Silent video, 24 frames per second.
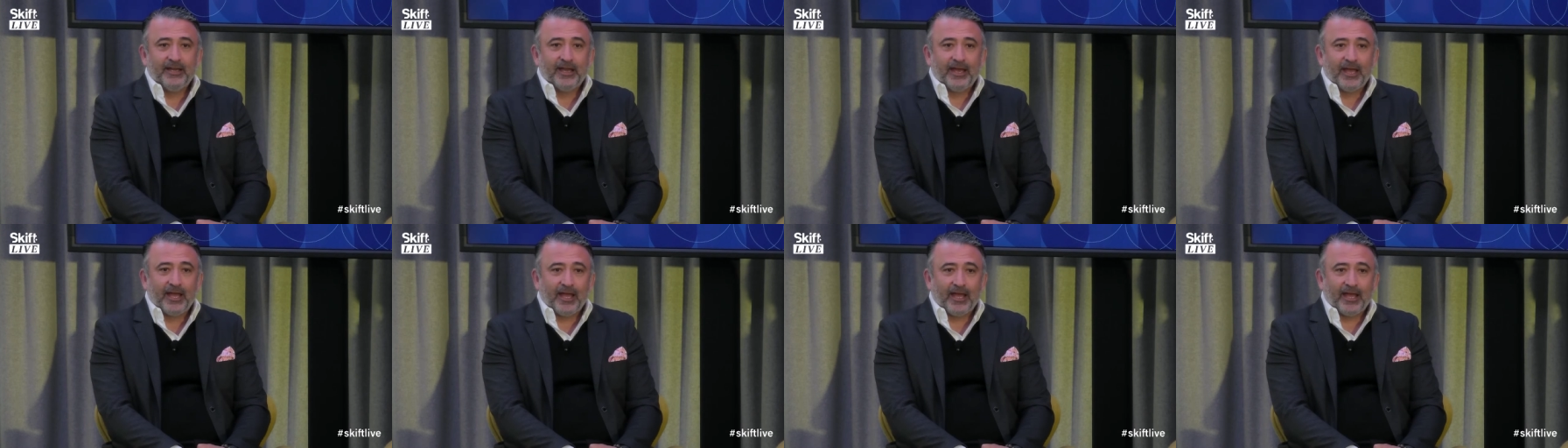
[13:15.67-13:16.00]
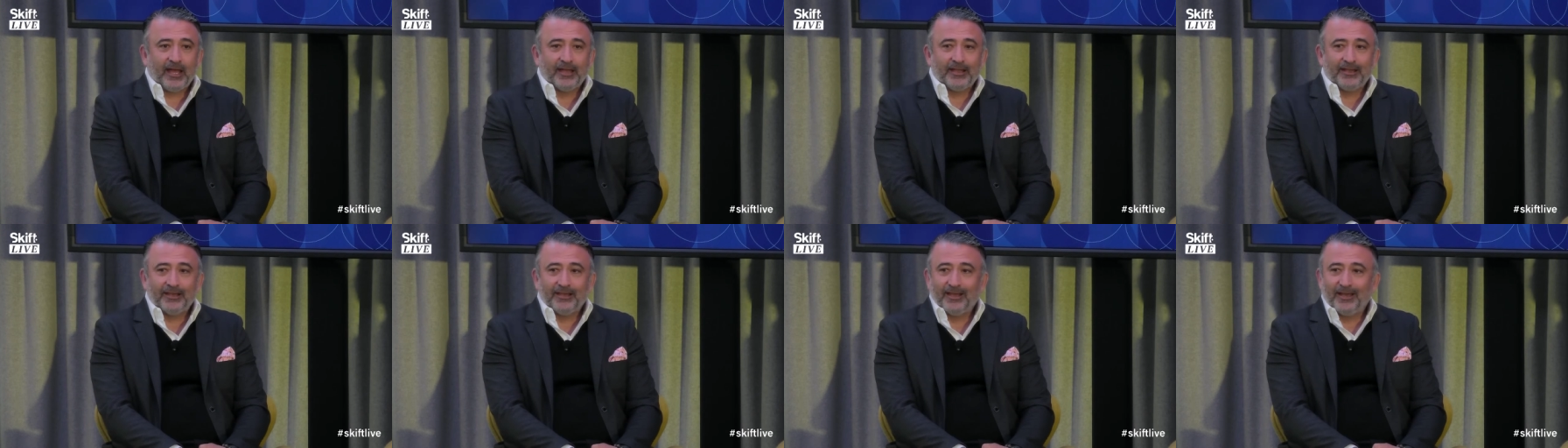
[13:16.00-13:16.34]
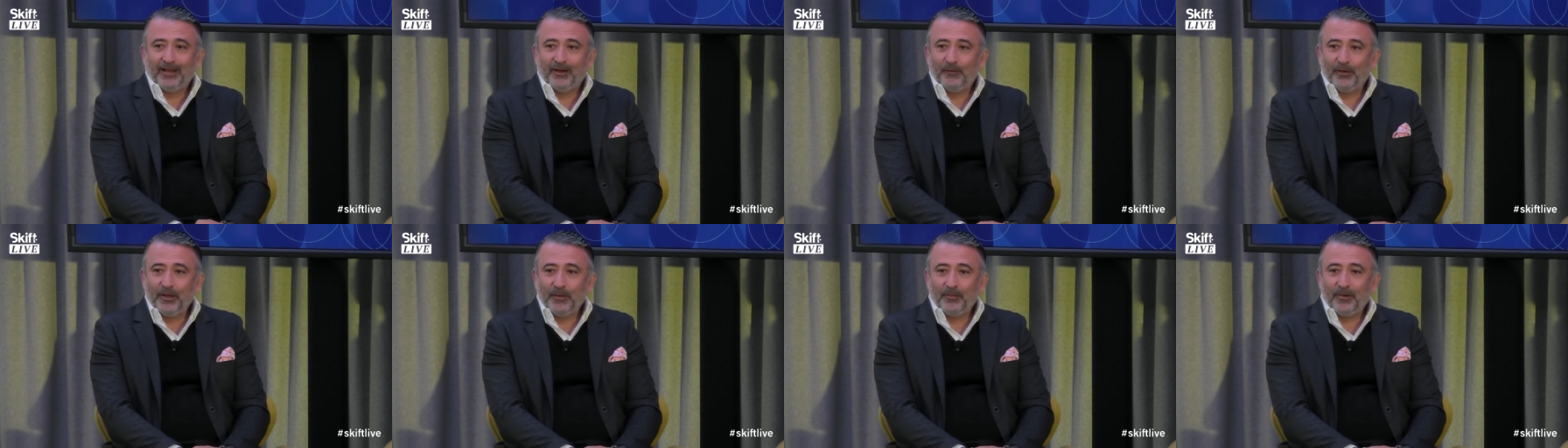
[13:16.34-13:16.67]
uh,
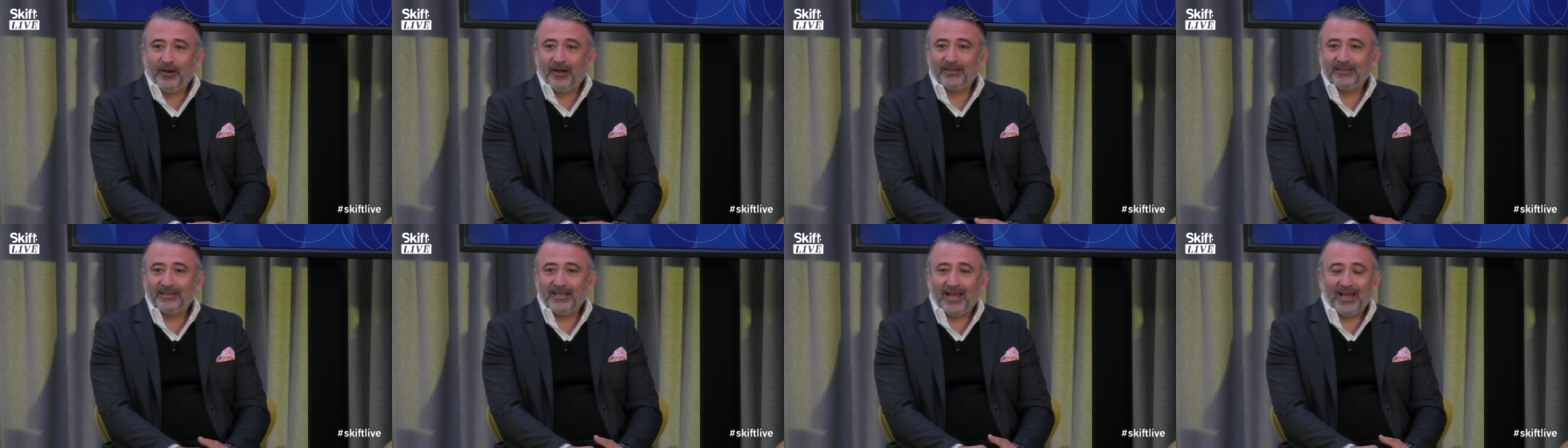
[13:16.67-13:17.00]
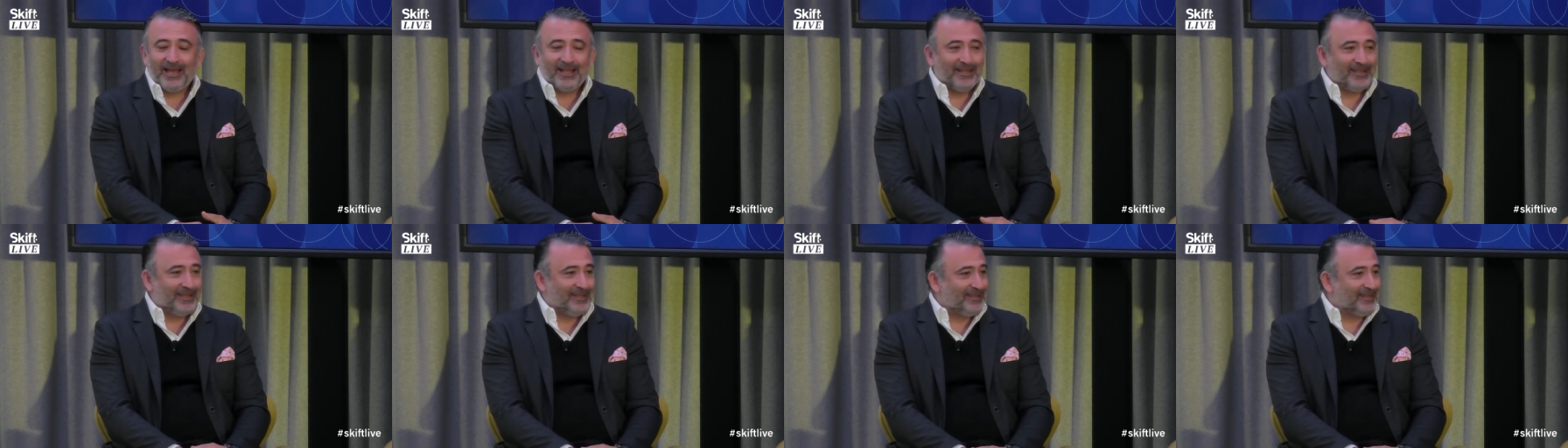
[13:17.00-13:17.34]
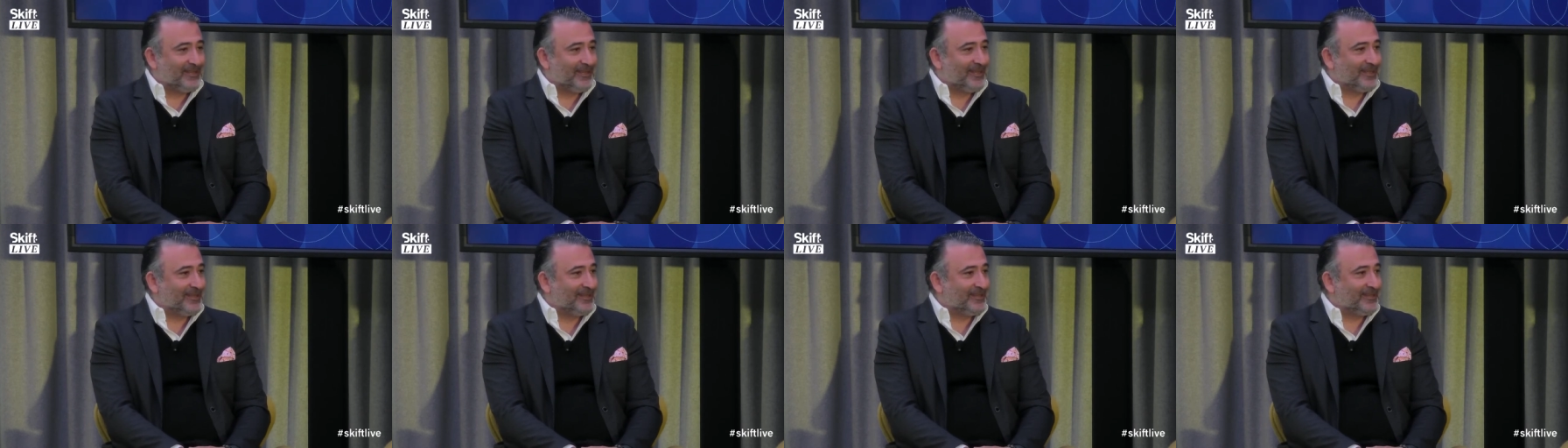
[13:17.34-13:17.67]
we bought that in,
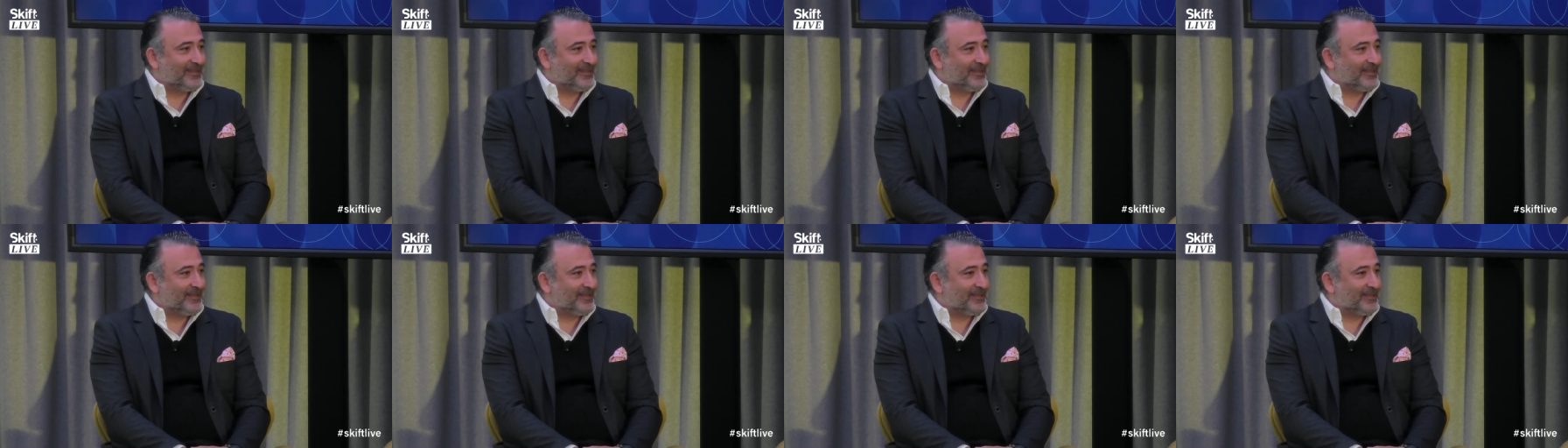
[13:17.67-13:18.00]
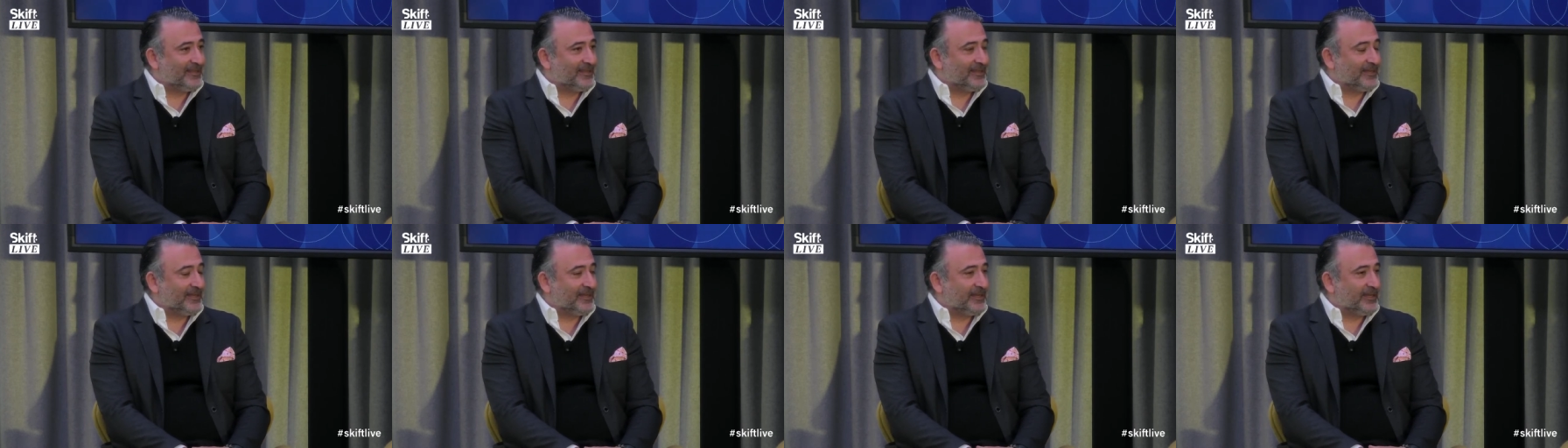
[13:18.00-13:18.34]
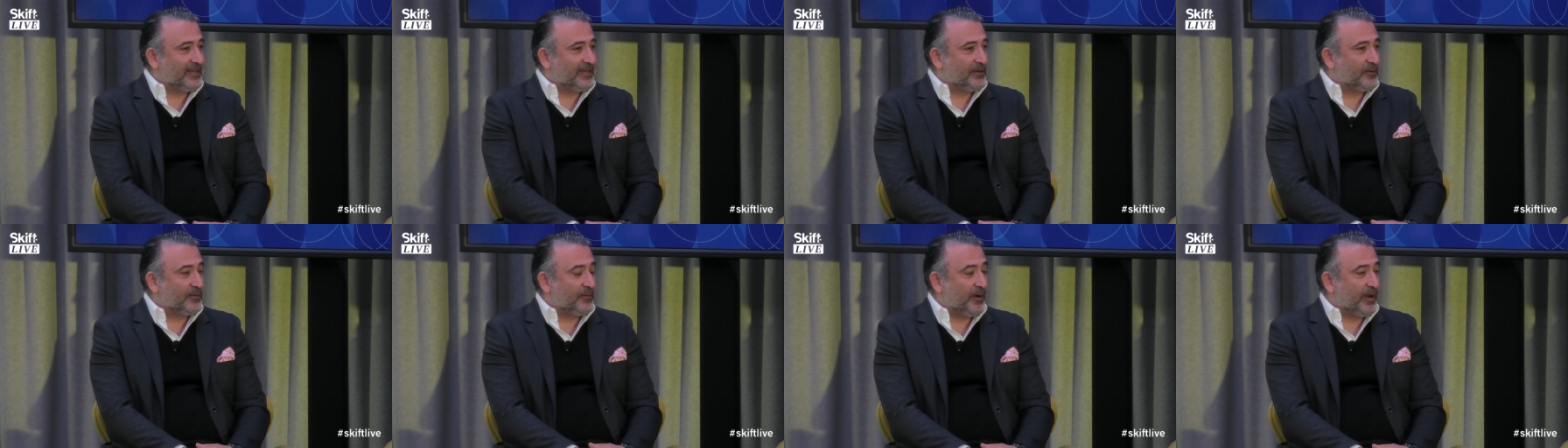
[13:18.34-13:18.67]
in, in, uh,
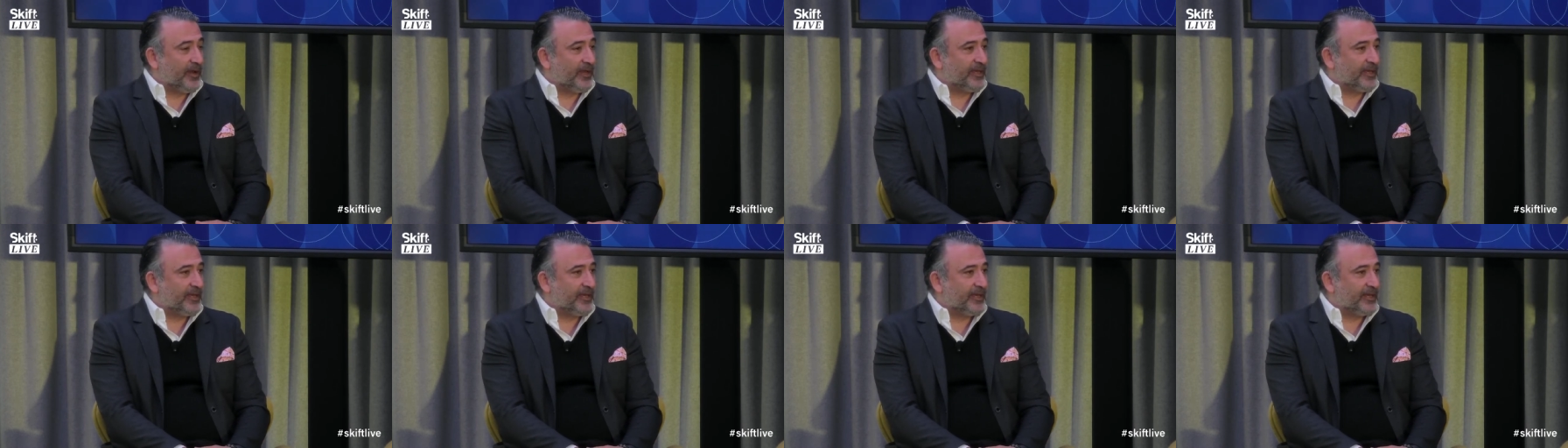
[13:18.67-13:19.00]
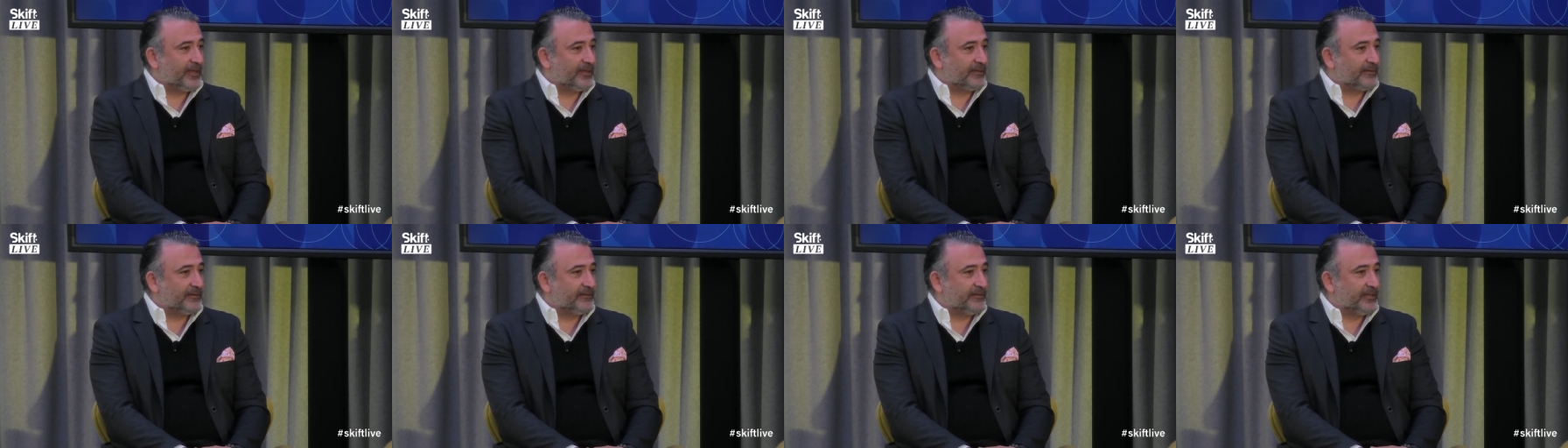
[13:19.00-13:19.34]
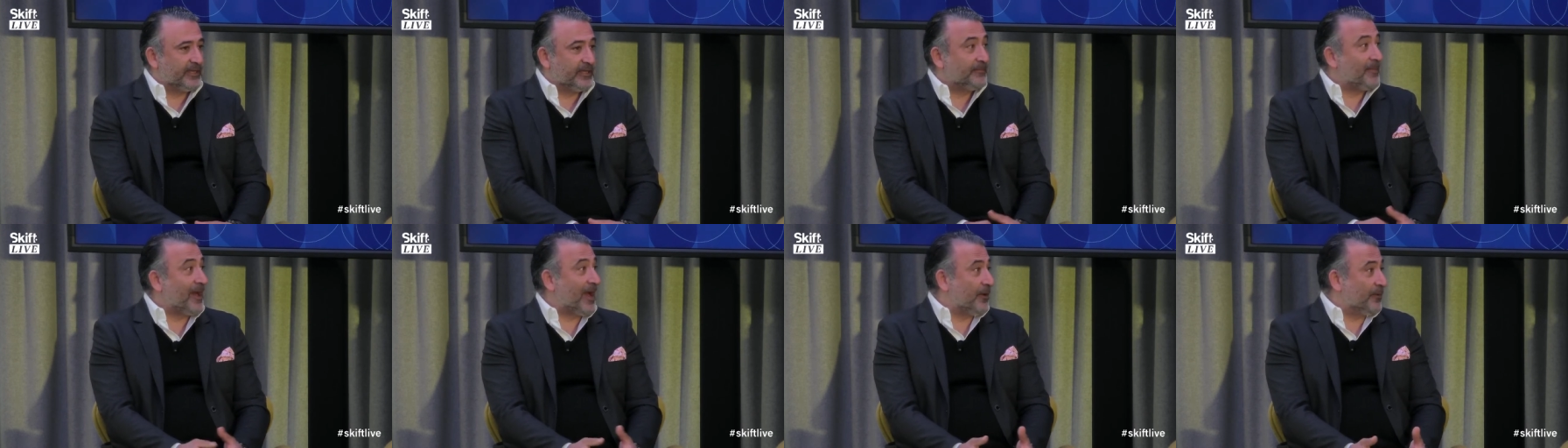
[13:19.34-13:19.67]
in Hawaii and
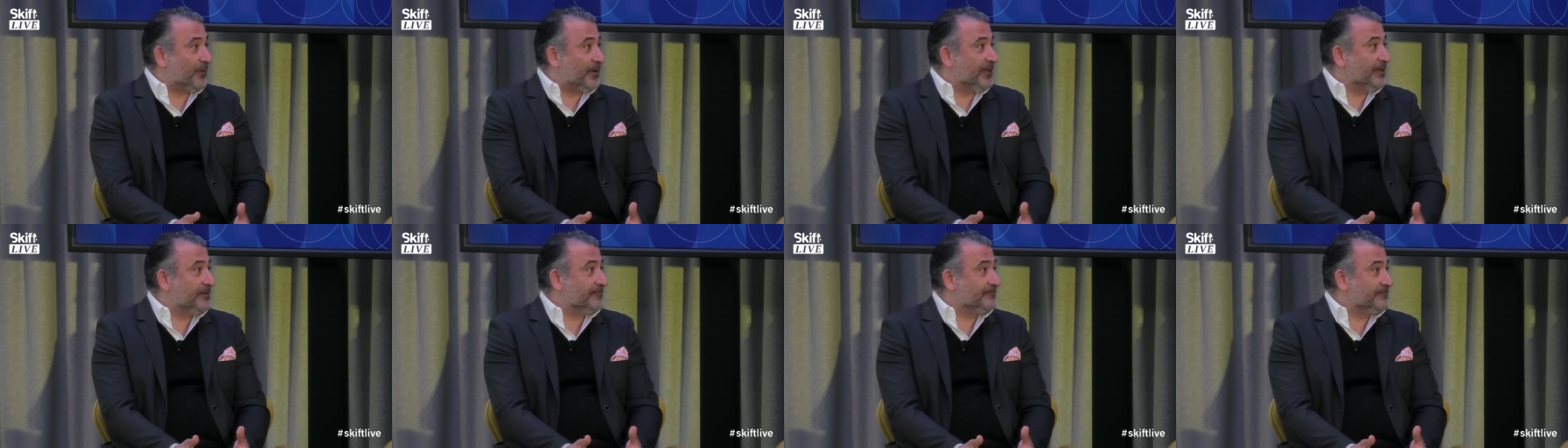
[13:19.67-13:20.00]
in Maui